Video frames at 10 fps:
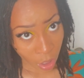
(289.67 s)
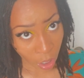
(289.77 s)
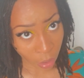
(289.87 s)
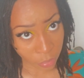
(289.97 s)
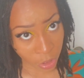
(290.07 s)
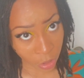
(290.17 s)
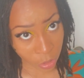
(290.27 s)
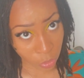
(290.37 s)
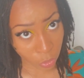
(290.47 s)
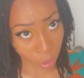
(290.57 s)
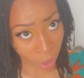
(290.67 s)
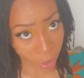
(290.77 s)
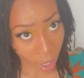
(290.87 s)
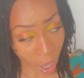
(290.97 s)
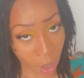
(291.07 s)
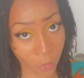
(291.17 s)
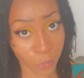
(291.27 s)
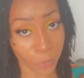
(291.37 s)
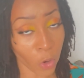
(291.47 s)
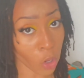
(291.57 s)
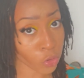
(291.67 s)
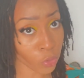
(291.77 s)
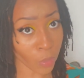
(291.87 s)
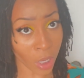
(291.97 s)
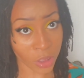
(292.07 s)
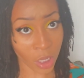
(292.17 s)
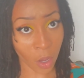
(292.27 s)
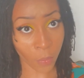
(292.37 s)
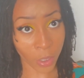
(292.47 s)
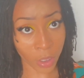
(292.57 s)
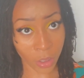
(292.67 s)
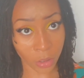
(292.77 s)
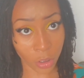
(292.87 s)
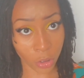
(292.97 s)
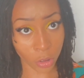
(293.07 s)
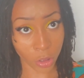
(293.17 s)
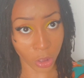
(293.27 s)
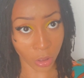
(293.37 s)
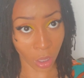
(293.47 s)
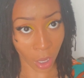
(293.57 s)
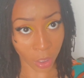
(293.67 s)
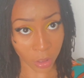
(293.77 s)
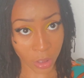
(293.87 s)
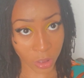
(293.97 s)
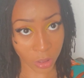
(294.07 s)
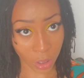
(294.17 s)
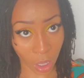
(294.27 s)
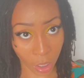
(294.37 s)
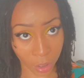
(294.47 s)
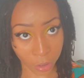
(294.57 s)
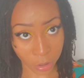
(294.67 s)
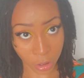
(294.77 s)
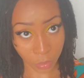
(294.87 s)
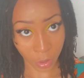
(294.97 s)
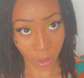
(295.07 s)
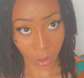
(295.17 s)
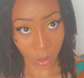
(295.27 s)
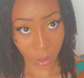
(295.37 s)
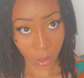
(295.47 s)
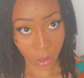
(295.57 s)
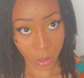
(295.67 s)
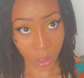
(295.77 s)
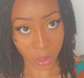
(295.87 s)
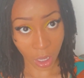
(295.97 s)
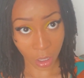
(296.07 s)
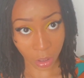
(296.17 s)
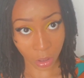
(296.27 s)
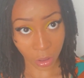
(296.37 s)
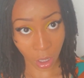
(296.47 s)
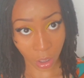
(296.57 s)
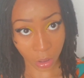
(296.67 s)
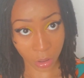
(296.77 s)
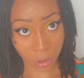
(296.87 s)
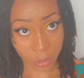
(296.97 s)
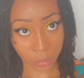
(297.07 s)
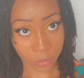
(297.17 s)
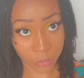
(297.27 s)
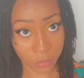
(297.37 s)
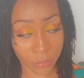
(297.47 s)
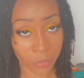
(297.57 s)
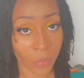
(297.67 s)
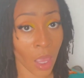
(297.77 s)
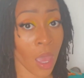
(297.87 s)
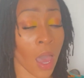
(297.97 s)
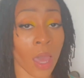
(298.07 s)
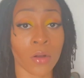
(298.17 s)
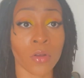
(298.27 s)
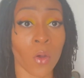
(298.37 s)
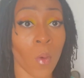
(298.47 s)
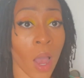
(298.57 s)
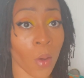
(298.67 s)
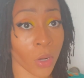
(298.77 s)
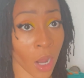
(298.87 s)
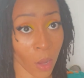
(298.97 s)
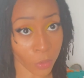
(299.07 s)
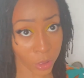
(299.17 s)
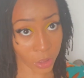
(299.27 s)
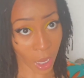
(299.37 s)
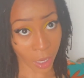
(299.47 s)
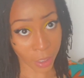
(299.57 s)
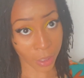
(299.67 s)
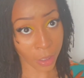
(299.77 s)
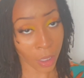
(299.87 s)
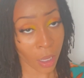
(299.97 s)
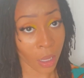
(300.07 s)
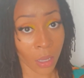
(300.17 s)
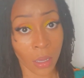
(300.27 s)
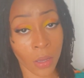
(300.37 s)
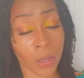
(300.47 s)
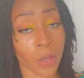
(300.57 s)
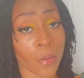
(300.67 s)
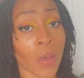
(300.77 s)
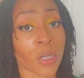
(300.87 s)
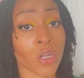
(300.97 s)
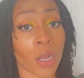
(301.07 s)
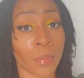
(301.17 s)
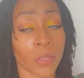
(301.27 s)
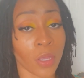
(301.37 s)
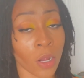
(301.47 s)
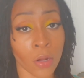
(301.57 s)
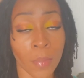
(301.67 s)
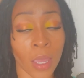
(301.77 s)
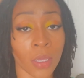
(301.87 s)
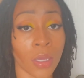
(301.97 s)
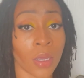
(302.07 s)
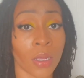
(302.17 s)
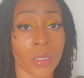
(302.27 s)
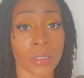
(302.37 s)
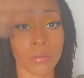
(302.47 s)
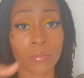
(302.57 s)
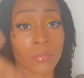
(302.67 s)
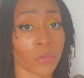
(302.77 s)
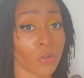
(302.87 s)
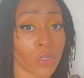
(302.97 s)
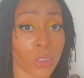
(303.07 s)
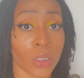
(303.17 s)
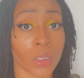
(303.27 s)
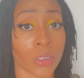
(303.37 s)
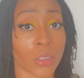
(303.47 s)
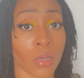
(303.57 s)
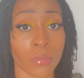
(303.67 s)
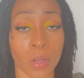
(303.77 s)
I'm telling you, like, I'll go through my scalp and literally, like, this is a lot of hair to me that's out of the lock. I don't know why when I retie it, I try to put the hair back in, and usually it just comes